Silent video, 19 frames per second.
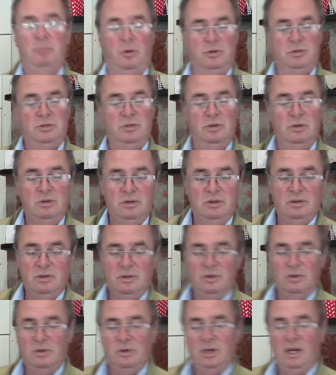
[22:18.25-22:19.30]
But
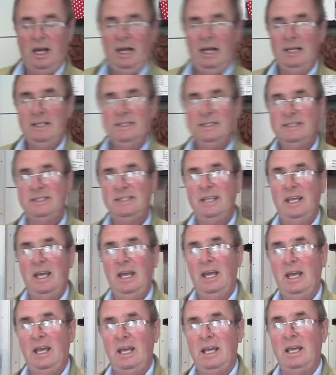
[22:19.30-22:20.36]

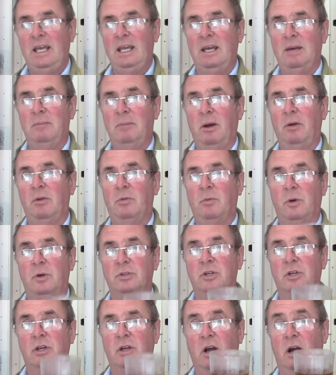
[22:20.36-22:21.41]
as a
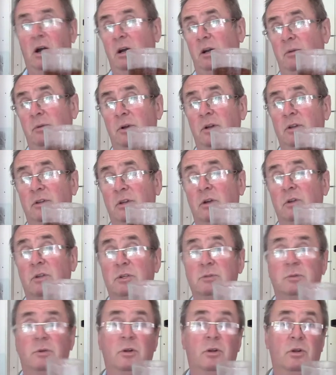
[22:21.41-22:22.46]
mouthwash and gargle, I'm going to do
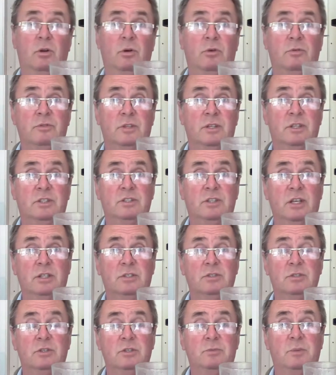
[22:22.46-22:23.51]
this when we move up the
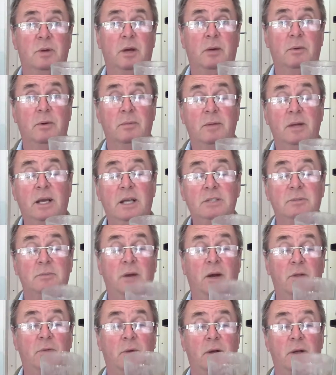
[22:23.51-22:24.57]
sink, so just bear with me. As
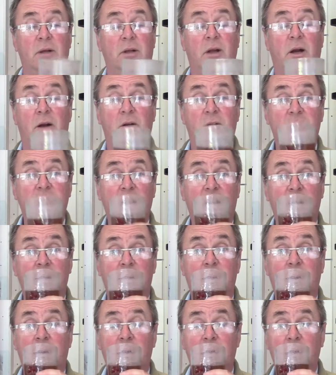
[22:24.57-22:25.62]
a mouthwash and gargle, take
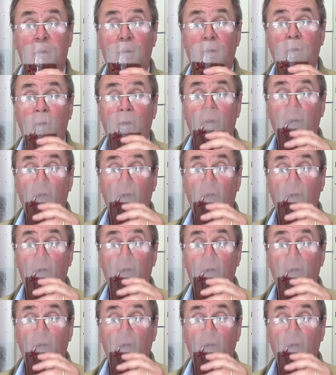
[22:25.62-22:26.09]
it in your mouth.